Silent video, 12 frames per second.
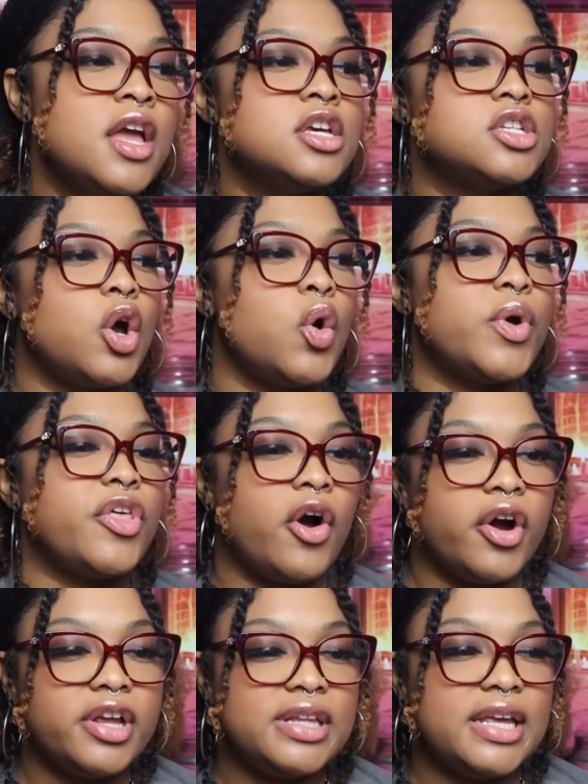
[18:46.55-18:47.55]
So with
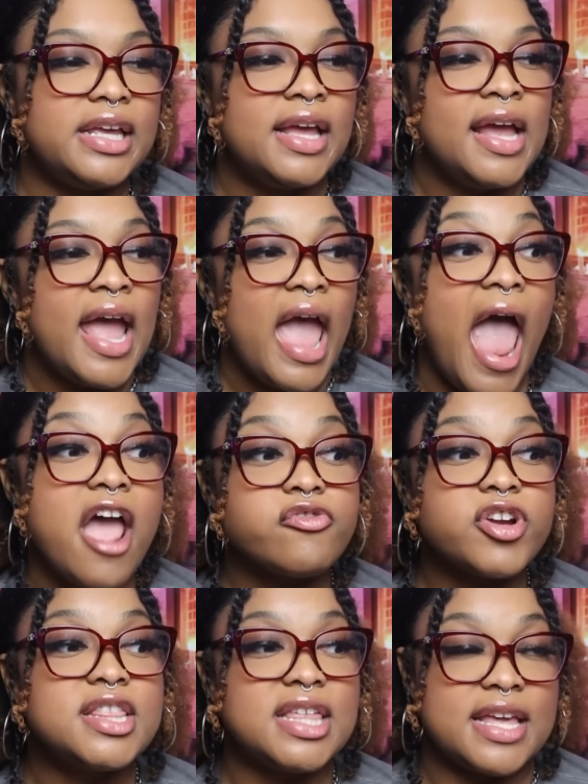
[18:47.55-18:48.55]
Harley,
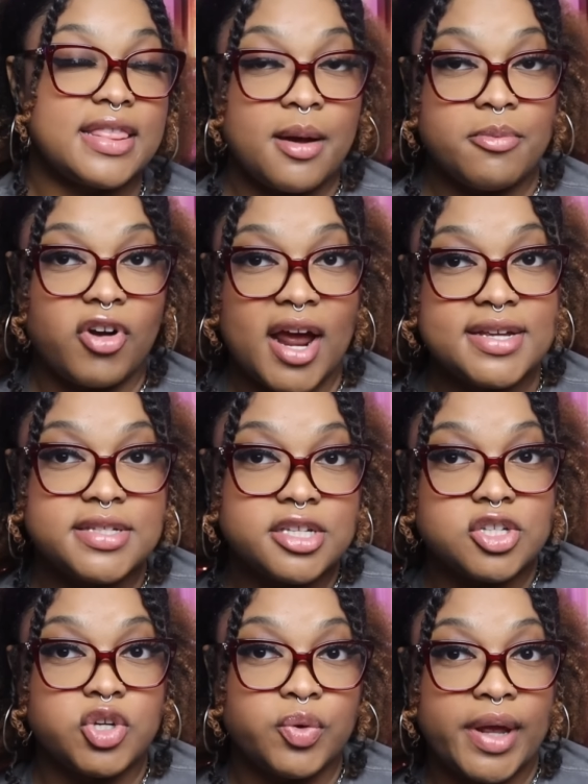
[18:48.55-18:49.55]
everything that Bryce
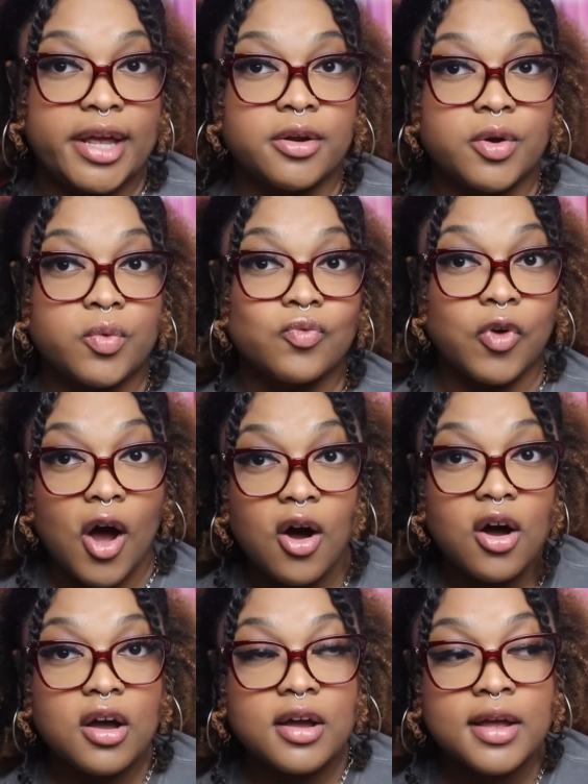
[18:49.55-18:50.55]
is doing
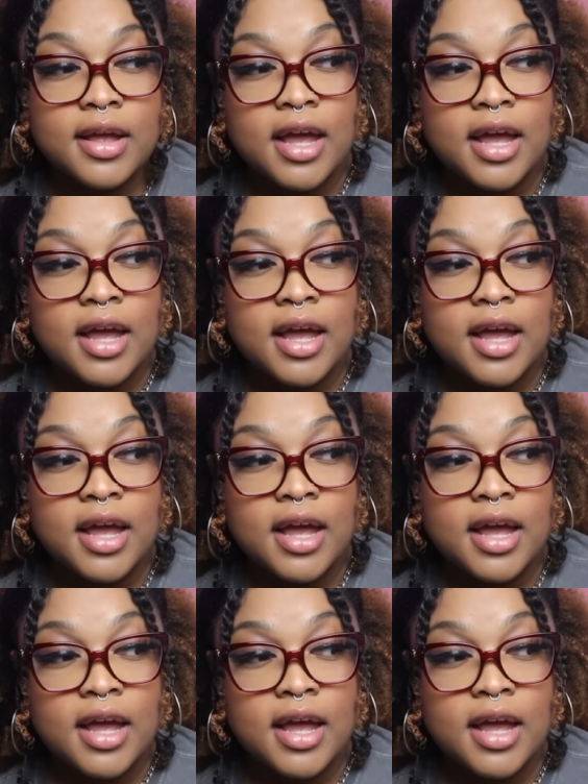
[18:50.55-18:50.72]
wrong,